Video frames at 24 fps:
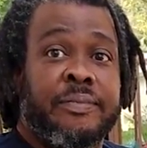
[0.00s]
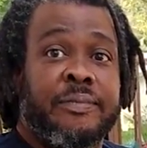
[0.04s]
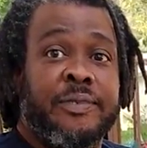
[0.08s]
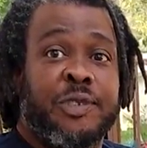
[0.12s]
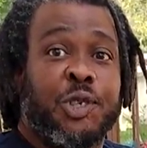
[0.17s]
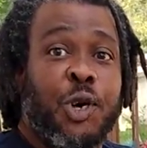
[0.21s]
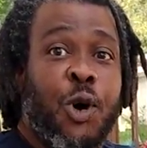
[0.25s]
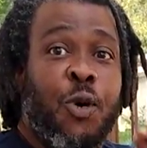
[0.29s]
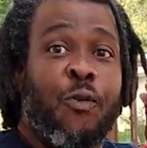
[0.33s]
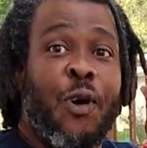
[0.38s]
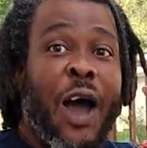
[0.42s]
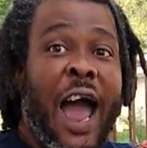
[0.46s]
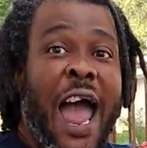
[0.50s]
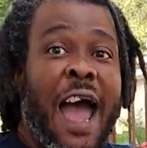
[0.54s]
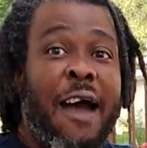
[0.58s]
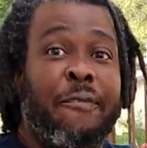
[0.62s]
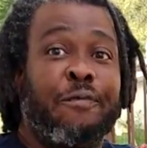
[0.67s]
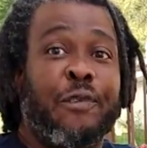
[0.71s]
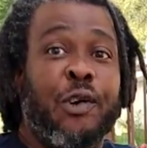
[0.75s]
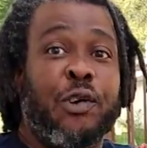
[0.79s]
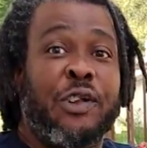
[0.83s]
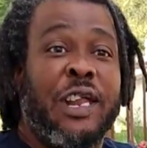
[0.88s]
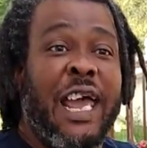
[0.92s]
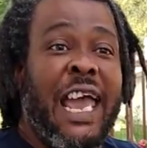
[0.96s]
So
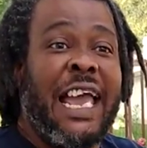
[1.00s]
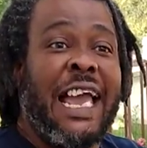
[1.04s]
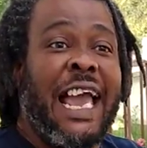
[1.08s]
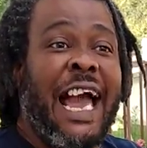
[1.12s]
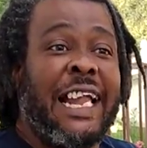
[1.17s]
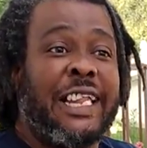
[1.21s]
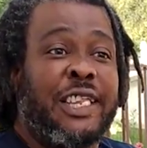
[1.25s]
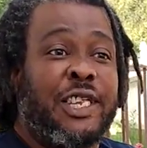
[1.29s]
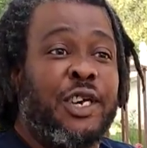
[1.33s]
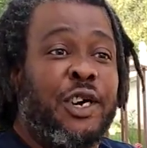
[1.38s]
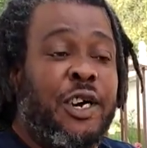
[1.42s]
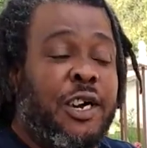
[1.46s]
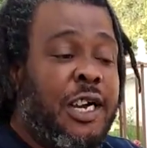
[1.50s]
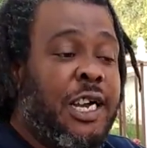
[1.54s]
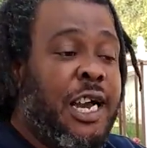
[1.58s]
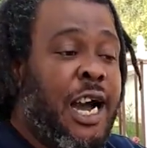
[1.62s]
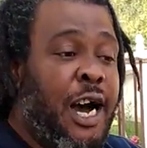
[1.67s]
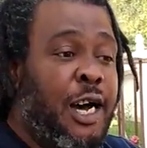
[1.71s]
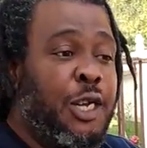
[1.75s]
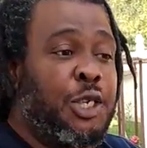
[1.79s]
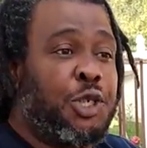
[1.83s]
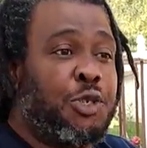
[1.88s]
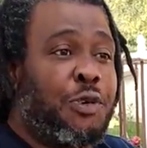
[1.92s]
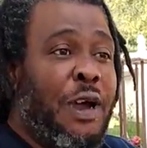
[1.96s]
after they got the
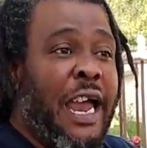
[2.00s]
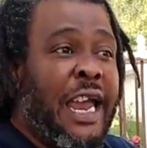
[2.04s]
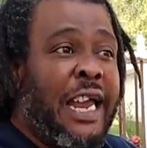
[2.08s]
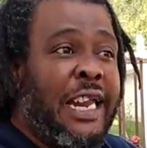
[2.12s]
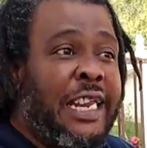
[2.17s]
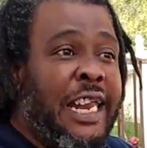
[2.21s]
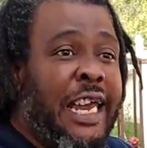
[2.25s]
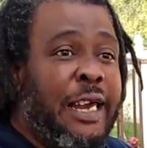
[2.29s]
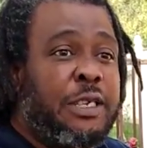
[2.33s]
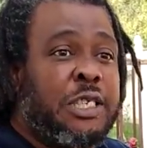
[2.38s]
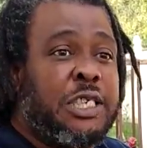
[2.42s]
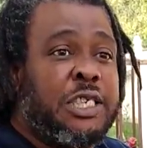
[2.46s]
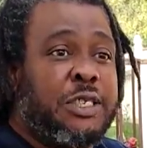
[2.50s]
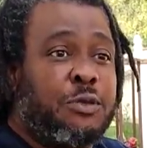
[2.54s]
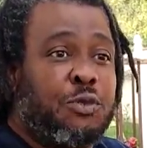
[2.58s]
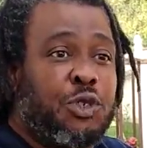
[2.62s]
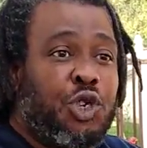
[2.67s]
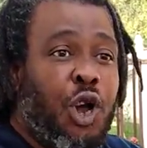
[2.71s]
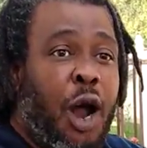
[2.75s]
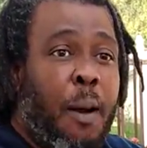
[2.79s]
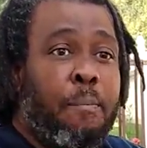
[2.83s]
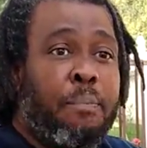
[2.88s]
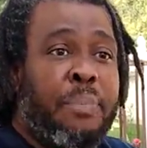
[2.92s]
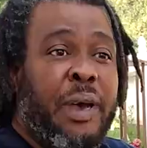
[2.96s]
contract and they
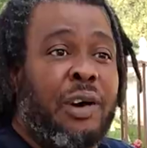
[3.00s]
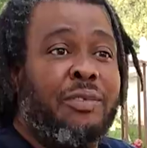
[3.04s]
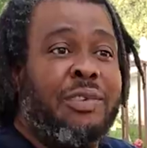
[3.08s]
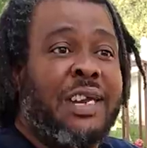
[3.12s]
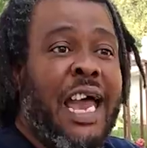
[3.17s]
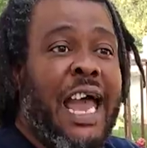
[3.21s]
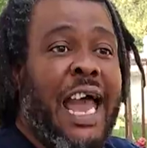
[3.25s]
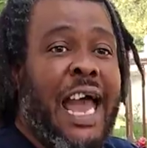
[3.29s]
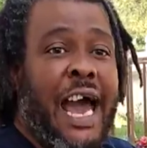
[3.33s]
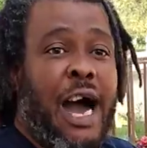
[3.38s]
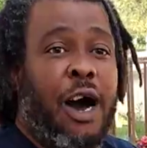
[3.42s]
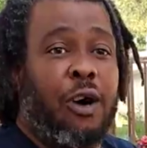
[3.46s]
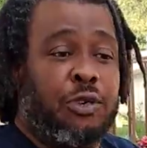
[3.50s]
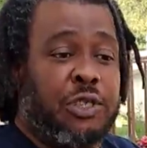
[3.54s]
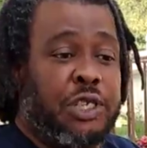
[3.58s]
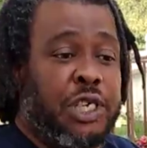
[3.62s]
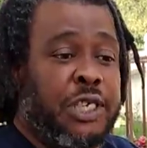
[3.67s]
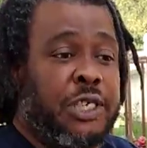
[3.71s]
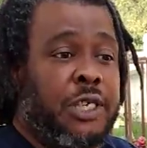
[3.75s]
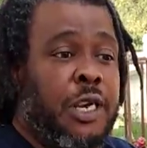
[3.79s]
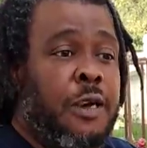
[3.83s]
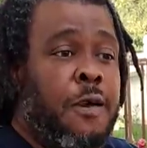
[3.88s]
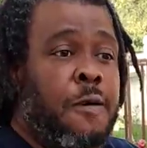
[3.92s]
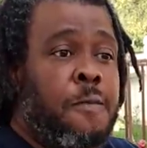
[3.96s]
start building the
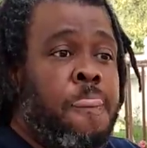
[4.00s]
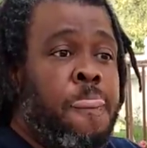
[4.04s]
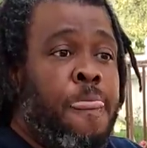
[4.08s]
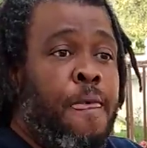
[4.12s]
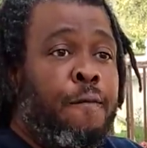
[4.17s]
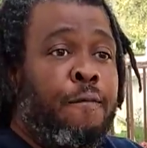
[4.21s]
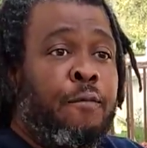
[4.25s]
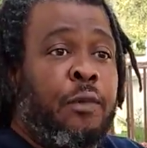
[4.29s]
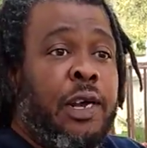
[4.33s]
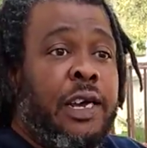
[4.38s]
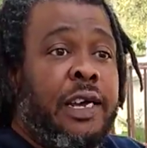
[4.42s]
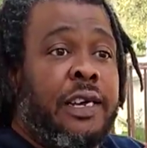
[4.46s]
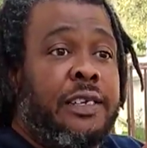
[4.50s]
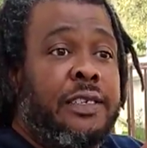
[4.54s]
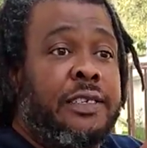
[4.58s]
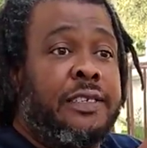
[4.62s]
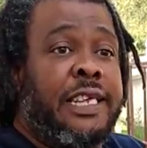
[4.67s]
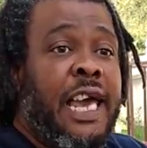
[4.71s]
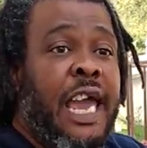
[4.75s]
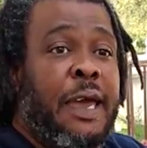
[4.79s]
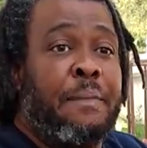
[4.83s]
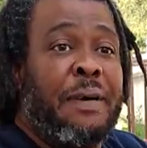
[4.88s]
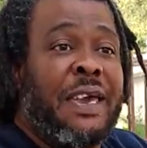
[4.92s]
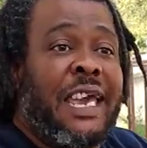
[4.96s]
houses,
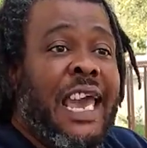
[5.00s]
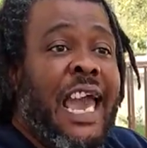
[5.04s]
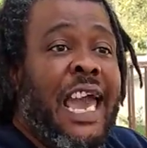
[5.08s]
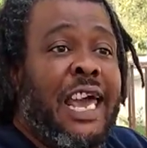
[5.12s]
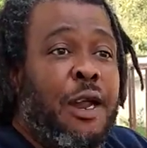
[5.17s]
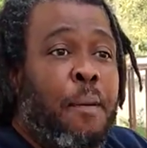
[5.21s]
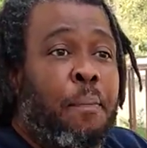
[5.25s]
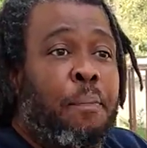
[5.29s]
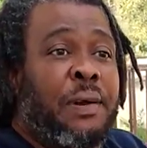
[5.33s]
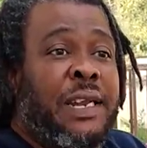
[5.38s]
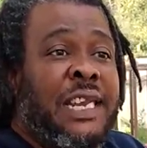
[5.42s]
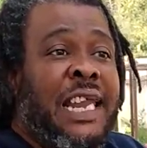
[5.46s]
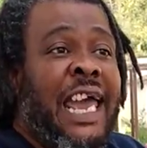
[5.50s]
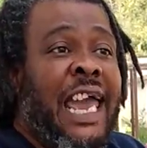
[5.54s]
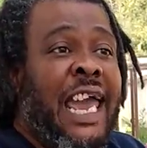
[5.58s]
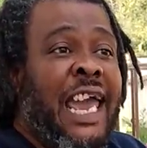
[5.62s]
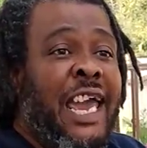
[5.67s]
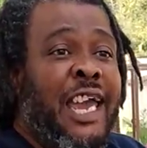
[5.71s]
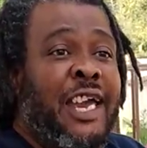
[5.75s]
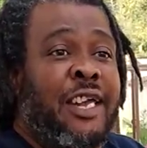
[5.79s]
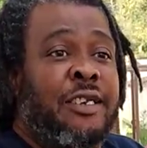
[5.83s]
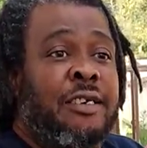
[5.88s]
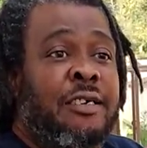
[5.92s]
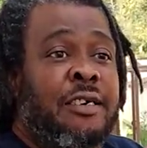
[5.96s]
they began a
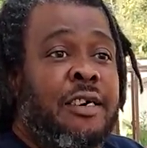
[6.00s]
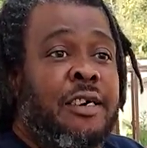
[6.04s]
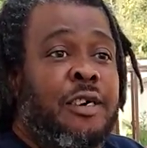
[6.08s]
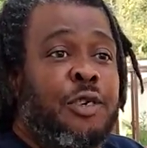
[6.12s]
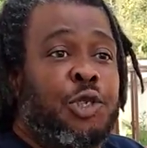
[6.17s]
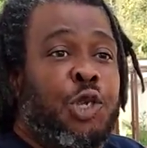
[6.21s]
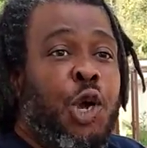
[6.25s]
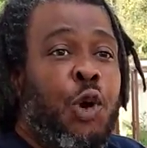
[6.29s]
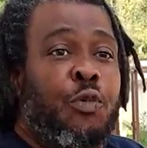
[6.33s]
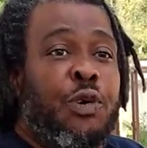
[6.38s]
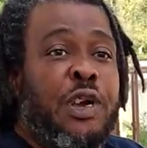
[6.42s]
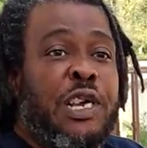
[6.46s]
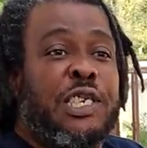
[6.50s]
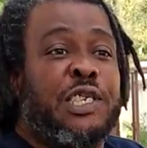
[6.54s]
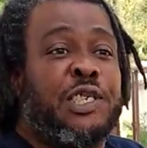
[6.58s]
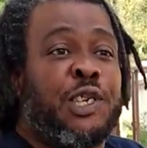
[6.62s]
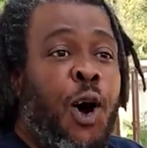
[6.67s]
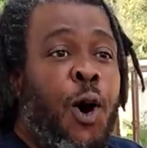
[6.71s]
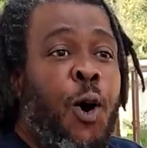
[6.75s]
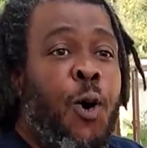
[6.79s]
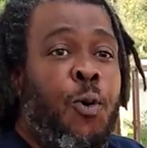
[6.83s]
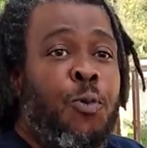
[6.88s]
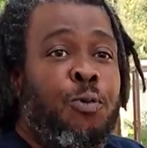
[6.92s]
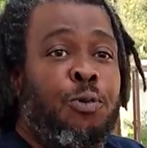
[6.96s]
plan to
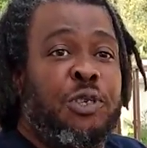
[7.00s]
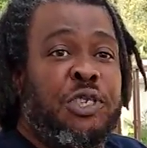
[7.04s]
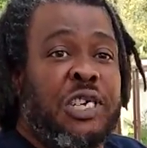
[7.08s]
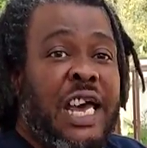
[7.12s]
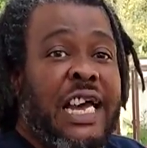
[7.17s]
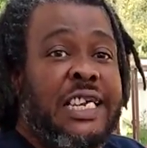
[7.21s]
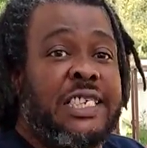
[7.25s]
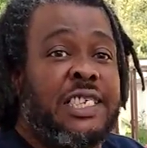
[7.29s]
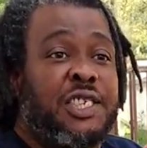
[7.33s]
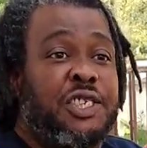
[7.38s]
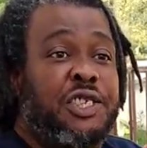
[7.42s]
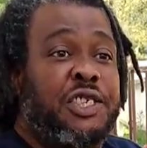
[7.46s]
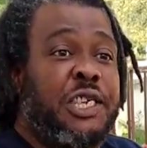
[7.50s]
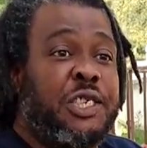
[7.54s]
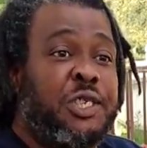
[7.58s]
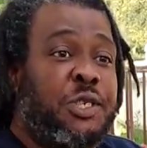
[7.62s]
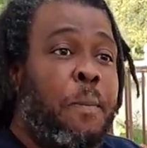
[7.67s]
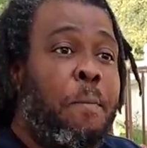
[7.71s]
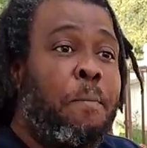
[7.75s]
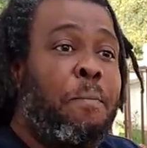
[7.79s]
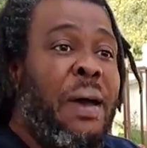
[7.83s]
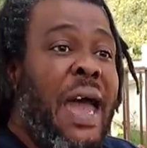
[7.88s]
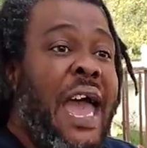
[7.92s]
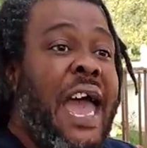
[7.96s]
rezone Jackson
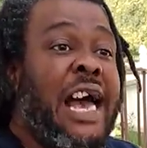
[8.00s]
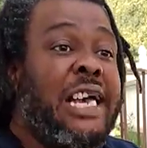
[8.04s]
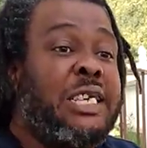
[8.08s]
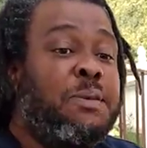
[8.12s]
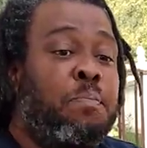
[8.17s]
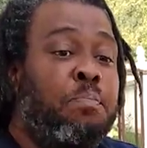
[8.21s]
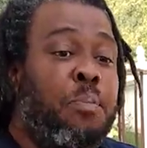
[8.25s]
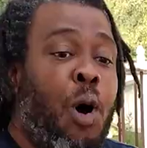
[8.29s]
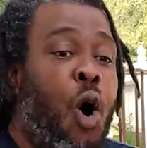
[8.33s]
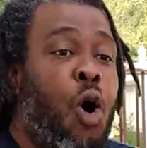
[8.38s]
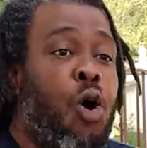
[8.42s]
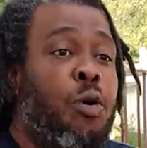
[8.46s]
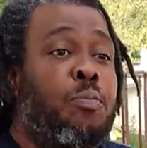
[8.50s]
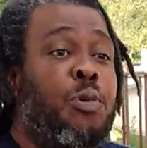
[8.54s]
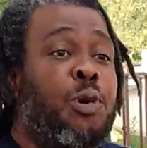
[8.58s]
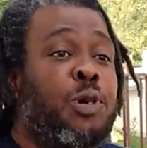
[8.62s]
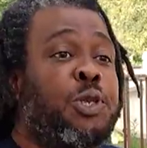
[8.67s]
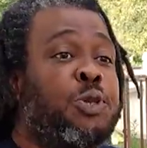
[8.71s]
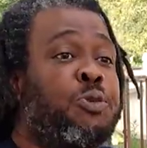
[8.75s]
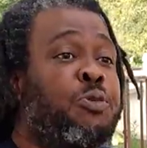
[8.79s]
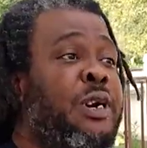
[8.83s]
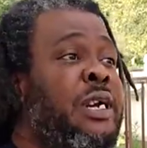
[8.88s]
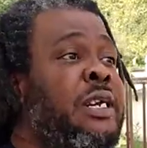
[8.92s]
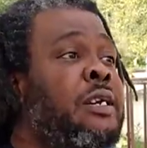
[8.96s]
Addition past Baltimore
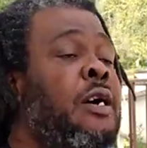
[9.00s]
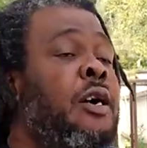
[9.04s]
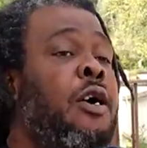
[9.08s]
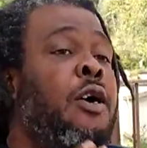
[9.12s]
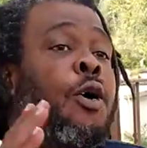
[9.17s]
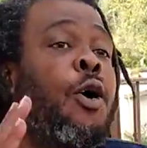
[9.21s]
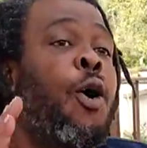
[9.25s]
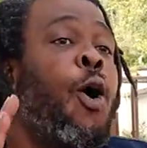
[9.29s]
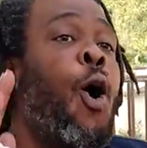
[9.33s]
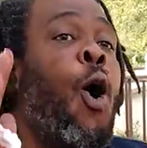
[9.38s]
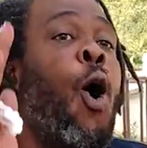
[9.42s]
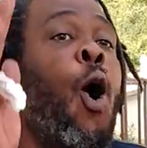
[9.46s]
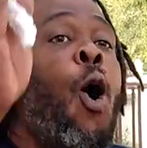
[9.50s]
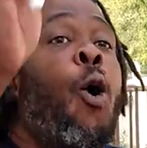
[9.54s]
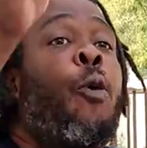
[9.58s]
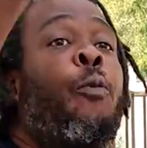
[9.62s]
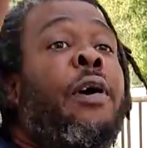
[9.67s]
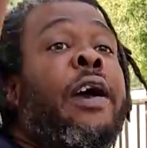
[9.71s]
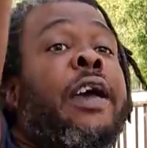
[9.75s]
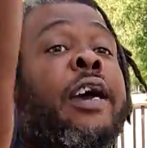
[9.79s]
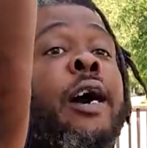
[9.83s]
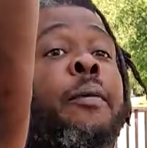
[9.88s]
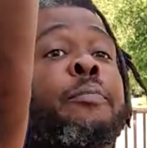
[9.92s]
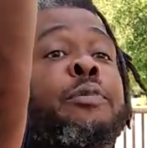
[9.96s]
Street all the
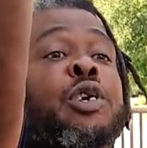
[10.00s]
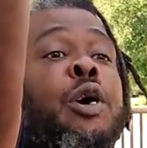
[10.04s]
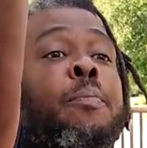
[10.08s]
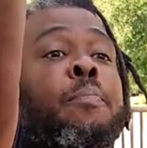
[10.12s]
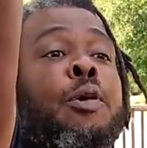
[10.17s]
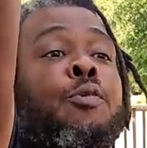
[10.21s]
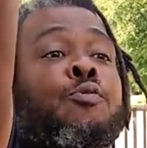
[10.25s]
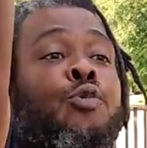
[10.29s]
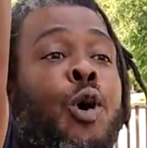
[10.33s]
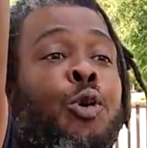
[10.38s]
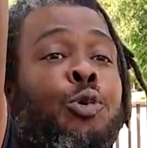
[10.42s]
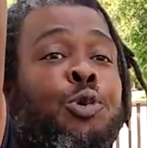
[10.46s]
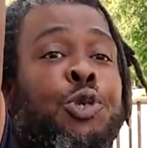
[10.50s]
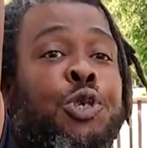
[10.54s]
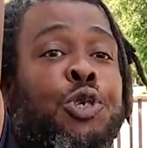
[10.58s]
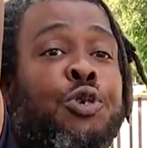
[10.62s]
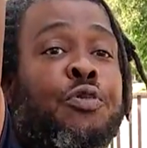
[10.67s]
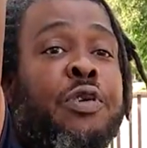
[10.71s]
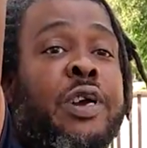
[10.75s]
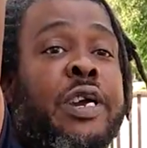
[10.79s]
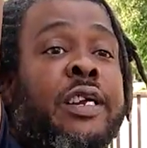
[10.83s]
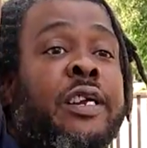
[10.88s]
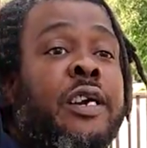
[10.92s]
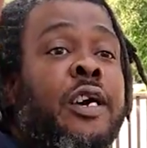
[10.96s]
way up to Monroe
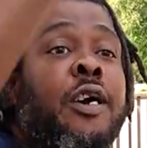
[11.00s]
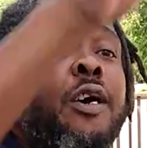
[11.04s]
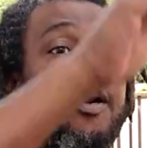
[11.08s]
Street.